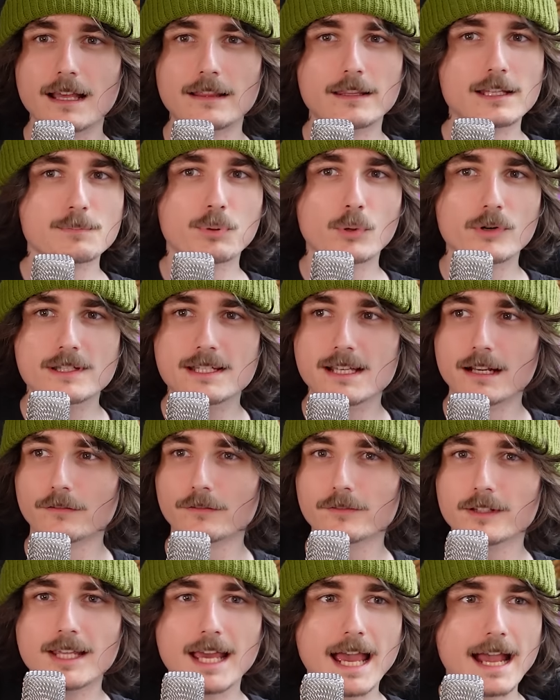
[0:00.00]
At this point,
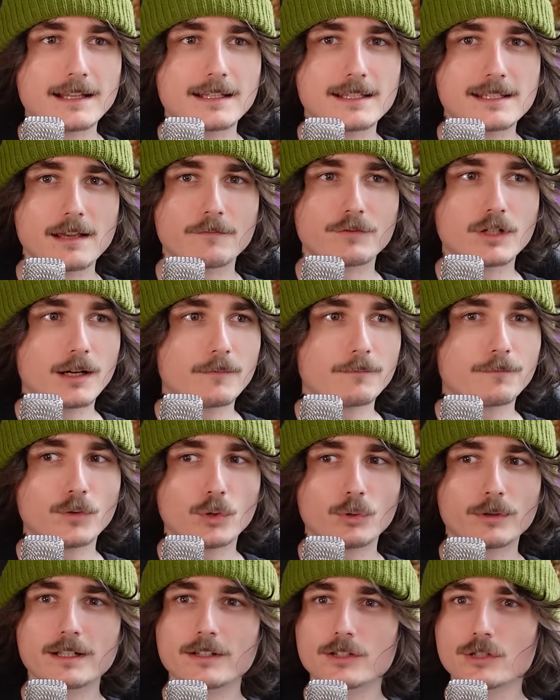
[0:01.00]
several of the actors have come
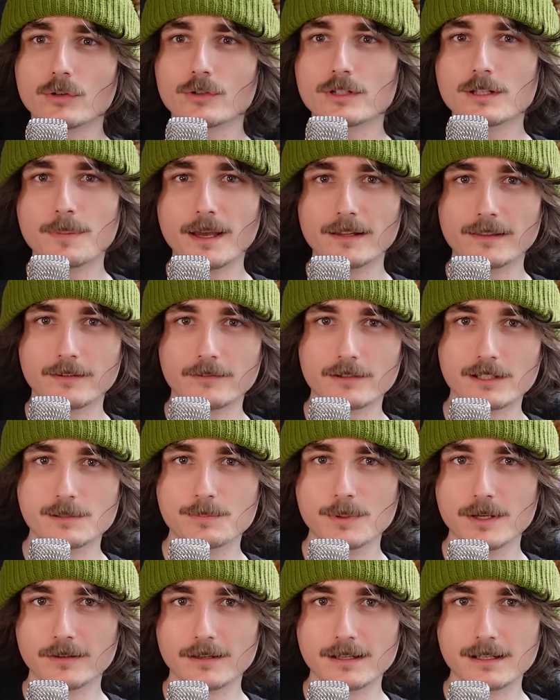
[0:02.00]
forward and talked about their
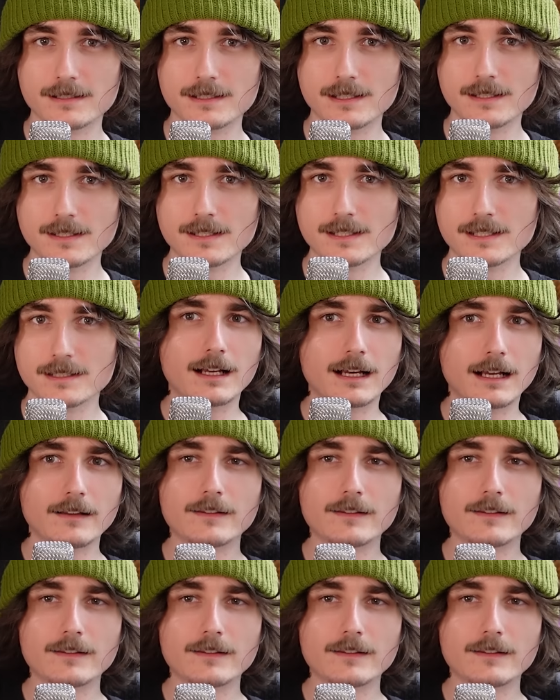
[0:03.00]
experiences.